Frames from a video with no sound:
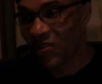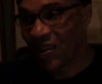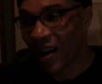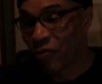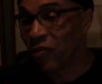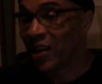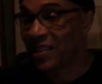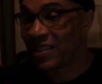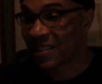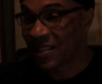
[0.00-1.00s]
I
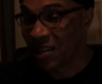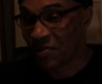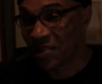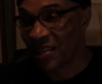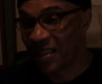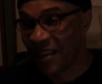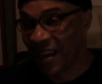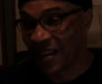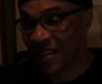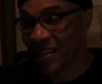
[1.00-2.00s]
finally discovered
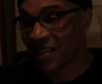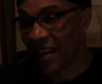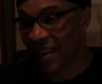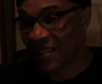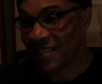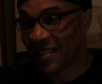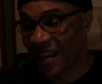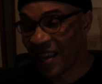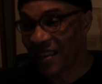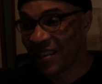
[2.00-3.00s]
at a young age
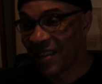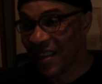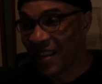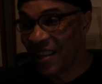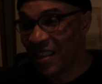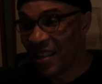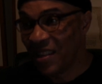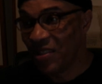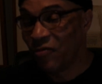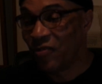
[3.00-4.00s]
that
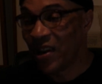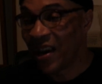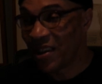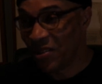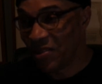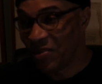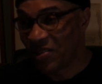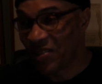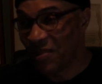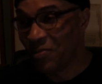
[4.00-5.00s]
the
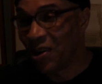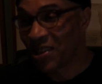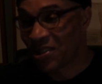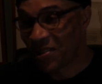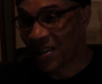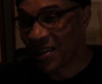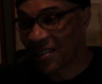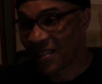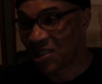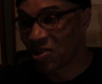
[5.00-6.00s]
values that martial
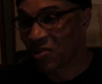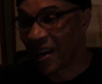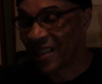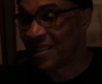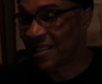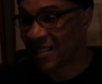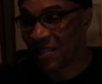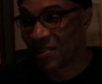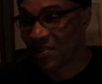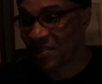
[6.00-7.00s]
arts and karate
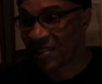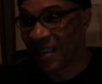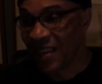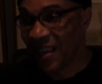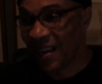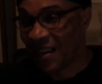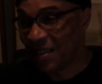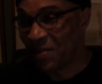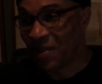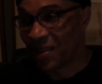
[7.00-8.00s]
instills
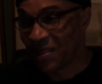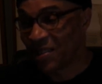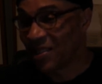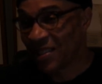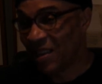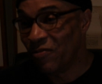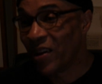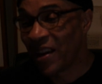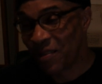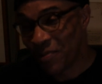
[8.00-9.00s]
are just
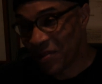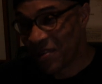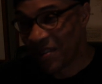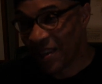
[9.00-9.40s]
invaluable.